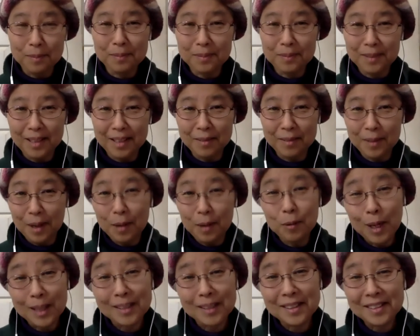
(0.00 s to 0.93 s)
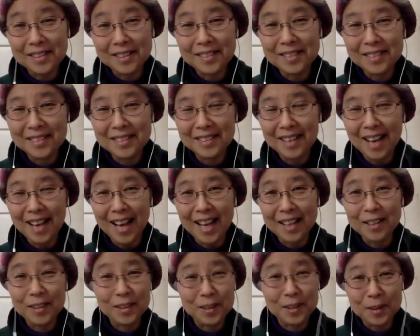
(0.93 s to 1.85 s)
if I want to. I
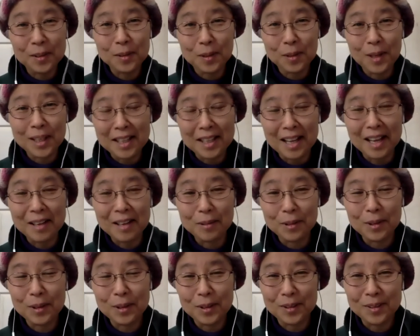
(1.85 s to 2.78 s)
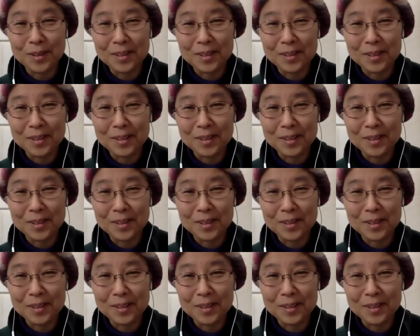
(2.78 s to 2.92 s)
don't know what I would do.